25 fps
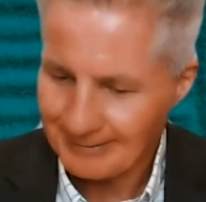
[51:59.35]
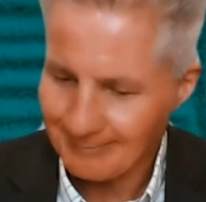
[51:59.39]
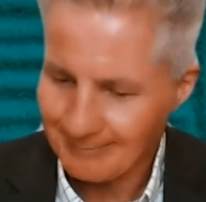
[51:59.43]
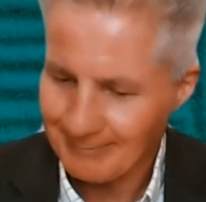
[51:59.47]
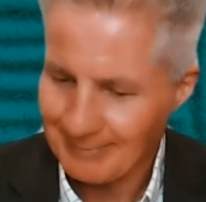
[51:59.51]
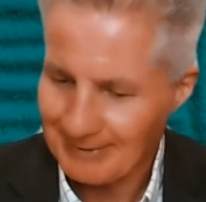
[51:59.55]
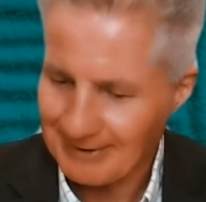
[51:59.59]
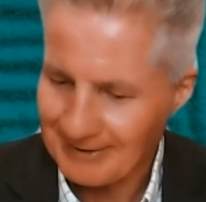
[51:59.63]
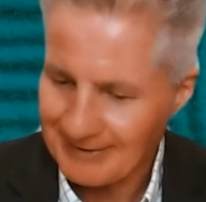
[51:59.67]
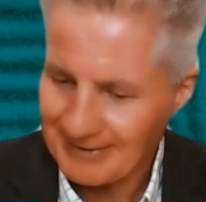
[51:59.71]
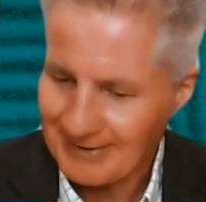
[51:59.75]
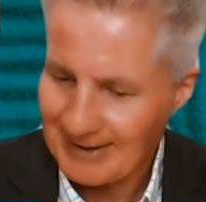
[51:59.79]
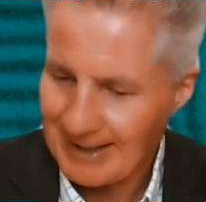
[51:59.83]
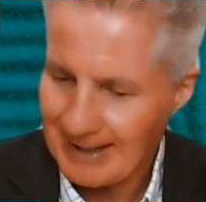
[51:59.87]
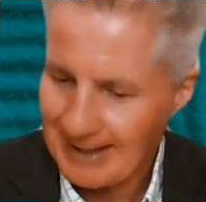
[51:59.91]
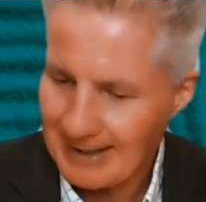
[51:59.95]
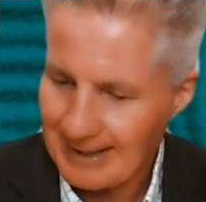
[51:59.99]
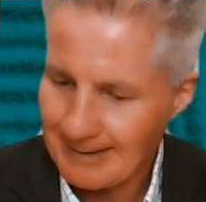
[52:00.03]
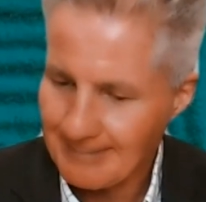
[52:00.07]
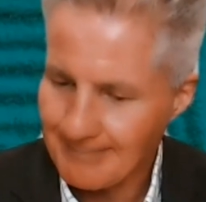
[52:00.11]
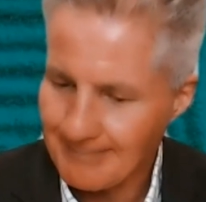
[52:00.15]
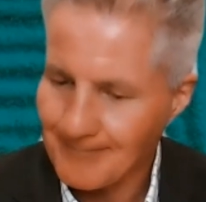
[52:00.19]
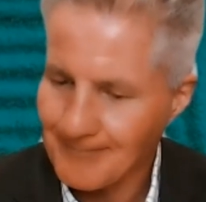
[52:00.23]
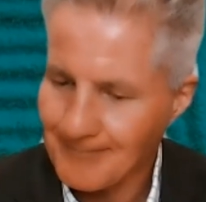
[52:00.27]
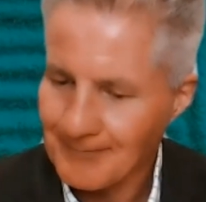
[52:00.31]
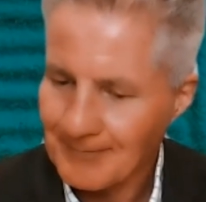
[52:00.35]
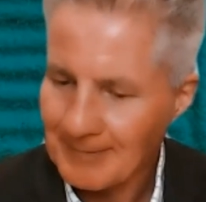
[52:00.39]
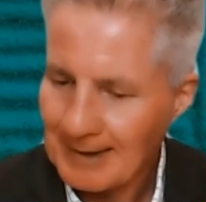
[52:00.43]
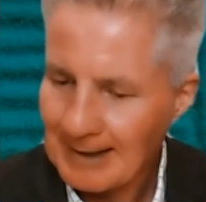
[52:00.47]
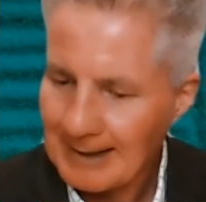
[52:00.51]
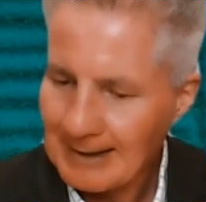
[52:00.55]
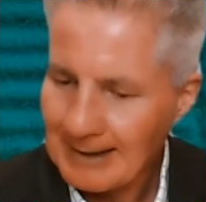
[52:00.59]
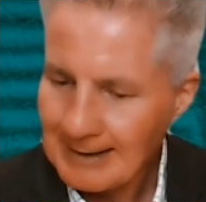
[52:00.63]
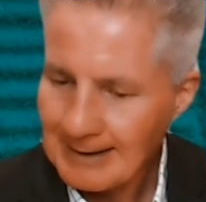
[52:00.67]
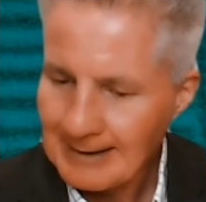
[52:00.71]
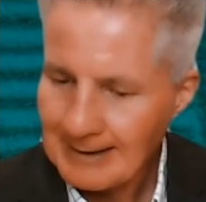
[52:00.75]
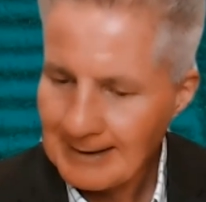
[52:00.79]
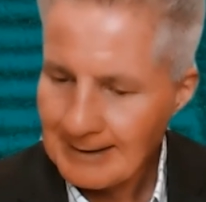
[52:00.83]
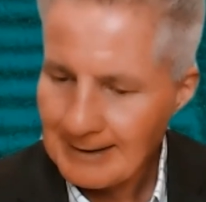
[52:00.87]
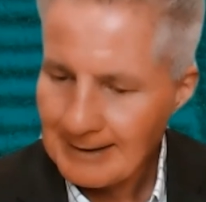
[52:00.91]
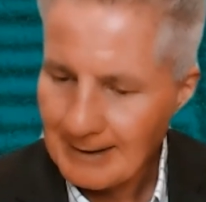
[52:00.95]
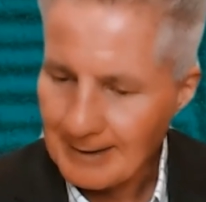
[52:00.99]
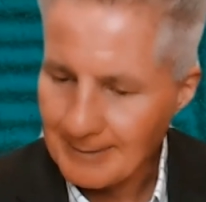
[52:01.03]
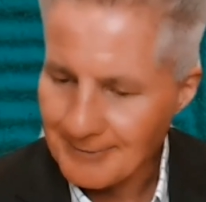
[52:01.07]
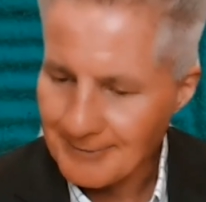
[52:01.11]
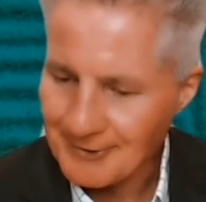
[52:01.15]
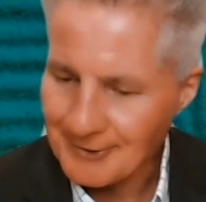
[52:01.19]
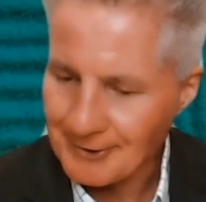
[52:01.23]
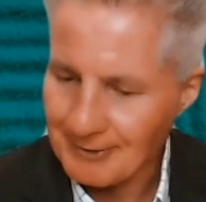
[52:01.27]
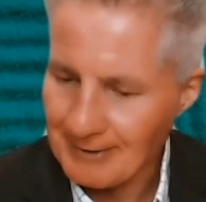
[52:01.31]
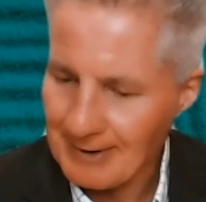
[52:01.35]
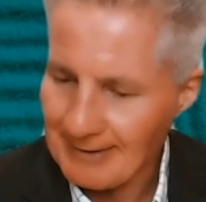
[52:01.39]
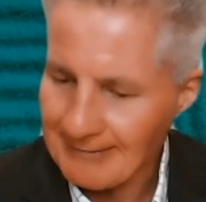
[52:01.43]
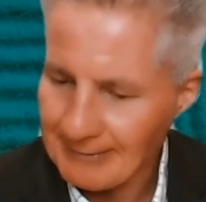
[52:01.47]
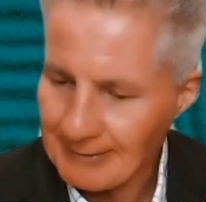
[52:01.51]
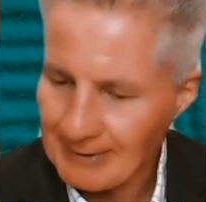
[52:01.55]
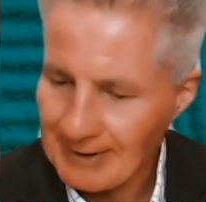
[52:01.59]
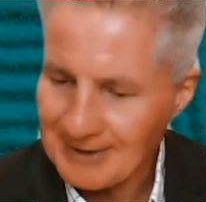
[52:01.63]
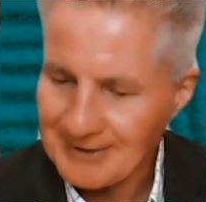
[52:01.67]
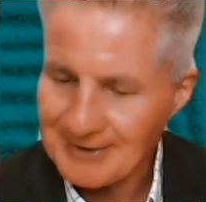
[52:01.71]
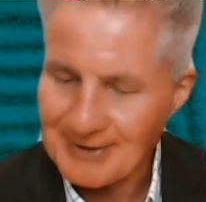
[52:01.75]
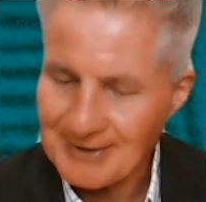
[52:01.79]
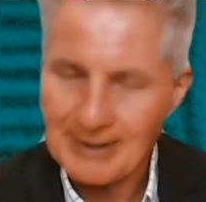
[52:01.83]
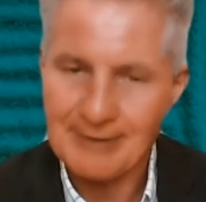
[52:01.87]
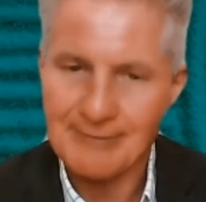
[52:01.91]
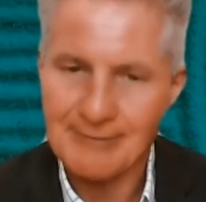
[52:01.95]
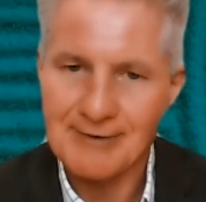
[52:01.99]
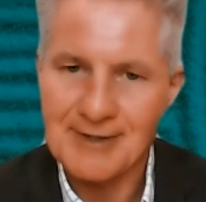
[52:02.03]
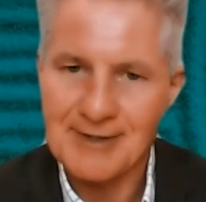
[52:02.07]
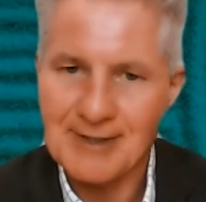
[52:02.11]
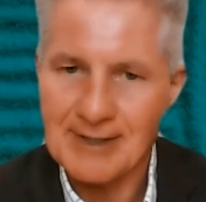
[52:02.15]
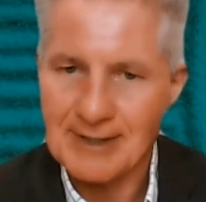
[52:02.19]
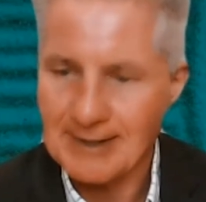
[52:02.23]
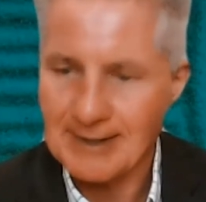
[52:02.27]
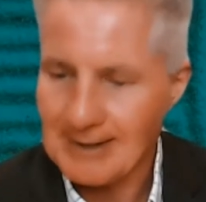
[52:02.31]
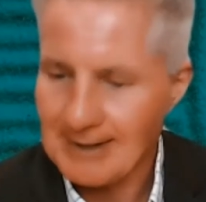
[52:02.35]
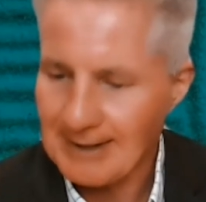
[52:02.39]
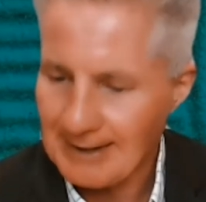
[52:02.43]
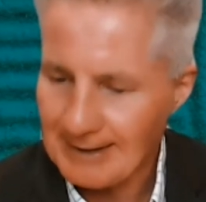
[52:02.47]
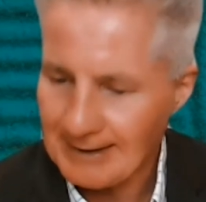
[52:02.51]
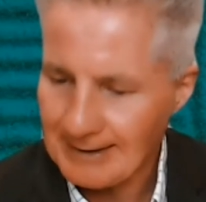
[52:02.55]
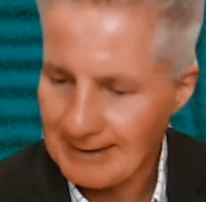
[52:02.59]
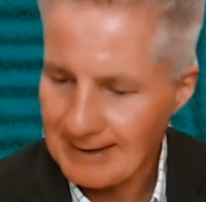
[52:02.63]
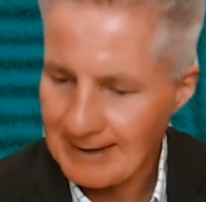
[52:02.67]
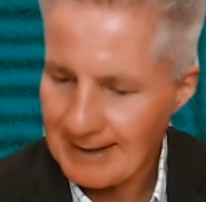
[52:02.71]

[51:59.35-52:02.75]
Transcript: but I'm sure everyone's interested in